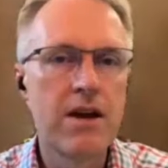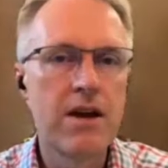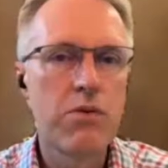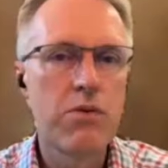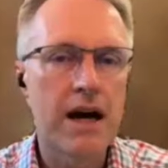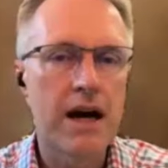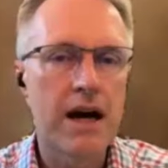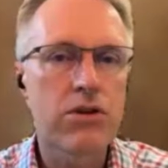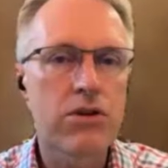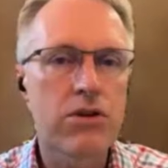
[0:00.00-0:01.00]

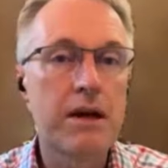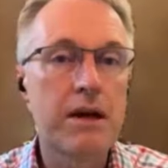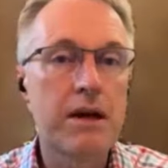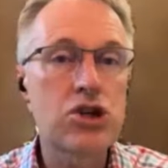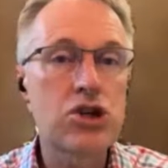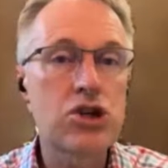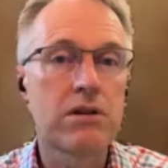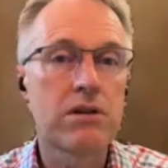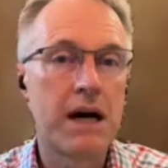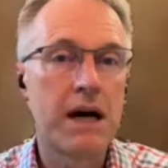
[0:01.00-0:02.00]
without throwing additional
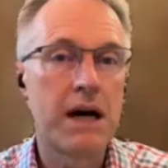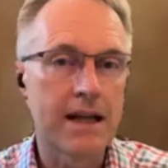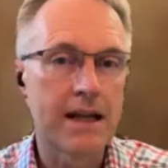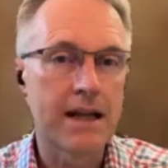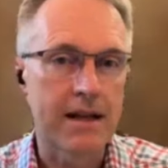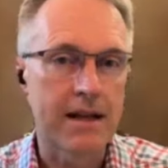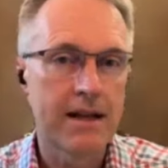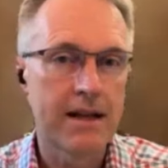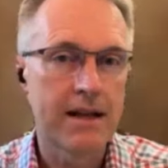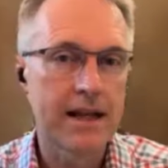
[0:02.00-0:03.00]
money at that.
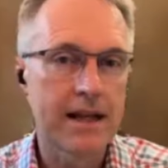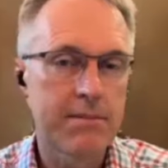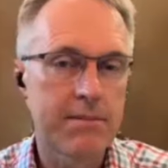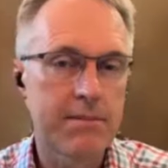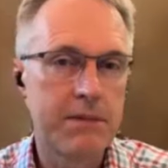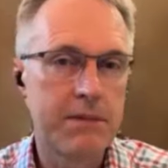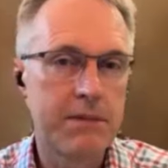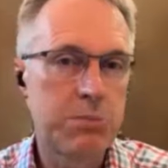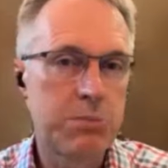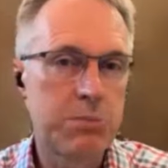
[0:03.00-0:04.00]
That's a
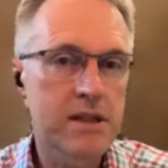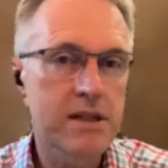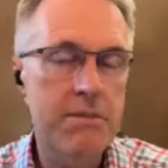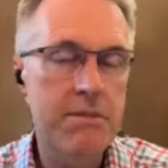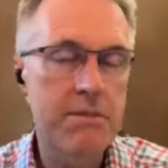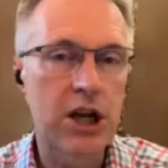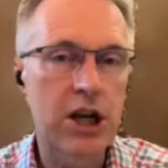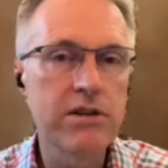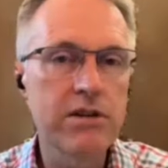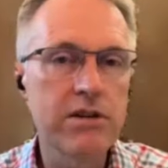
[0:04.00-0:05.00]
bold statement, I
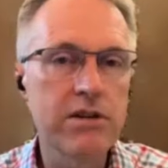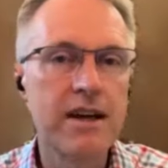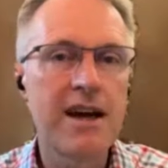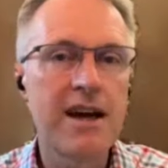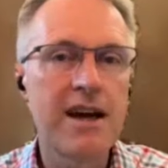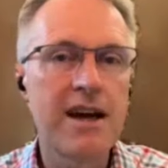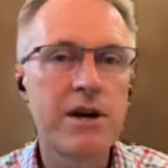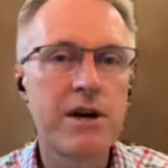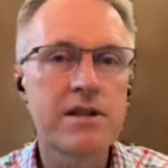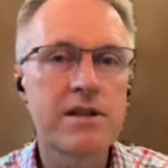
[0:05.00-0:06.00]
know, and
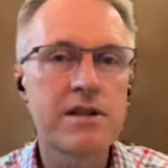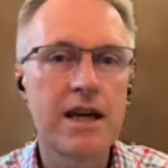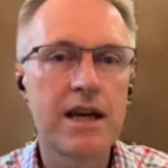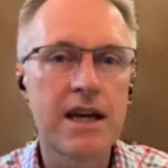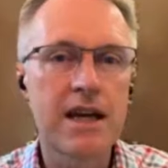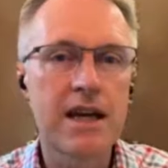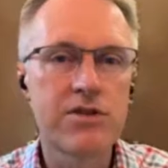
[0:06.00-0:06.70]
most executives